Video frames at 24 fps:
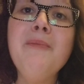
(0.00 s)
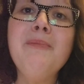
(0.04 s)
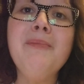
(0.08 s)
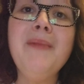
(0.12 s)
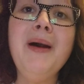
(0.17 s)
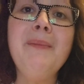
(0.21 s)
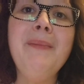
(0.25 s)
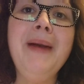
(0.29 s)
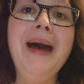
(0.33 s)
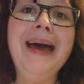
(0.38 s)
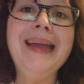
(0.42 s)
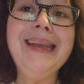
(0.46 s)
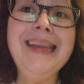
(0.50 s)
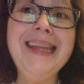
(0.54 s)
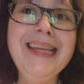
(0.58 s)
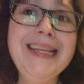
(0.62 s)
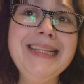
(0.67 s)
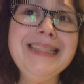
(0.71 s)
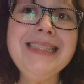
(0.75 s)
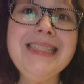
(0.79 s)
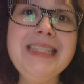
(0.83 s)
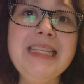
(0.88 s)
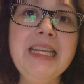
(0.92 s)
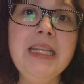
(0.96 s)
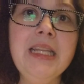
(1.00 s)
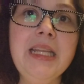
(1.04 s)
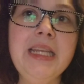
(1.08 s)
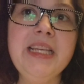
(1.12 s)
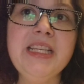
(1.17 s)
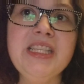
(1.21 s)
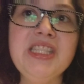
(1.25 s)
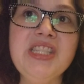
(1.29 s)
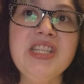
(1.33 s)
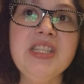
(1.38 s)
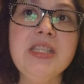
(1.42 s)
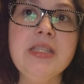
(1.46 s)
My mind
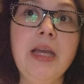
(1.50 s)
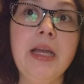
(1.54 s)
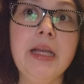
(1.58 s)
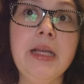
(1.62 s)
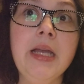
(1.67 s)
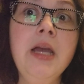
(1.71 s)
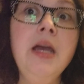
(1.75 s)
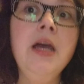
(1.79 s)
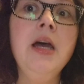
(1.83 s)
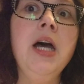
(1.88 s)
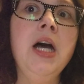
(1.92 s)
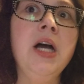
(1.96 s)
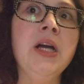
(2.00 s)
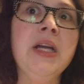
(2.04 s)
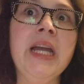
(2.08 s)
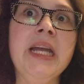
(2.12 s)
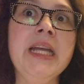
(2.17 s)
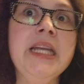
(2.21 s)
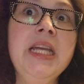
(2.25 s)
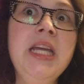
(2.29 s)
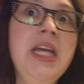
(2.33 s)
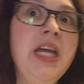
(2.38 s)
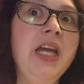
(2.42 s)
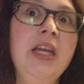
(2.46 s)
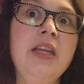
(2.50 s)
instantly is just like, okay,